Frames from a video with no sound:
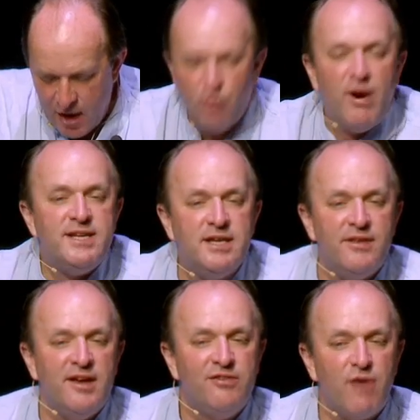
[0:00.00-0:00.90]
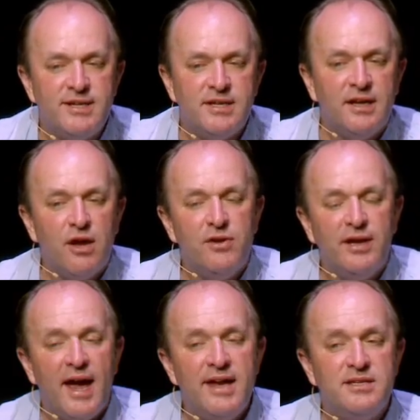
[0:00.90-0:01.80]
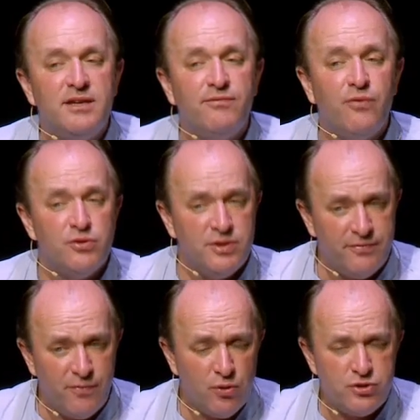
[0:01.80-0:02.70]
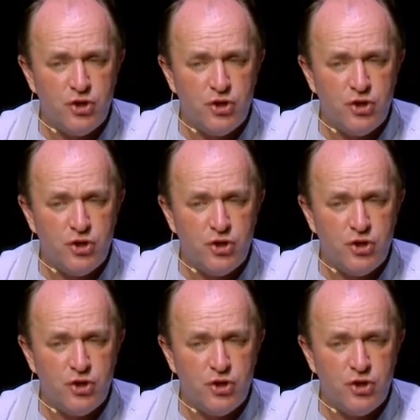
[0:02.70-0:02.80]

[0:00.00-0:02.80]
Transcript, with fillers: And already, he's writing in only 1844,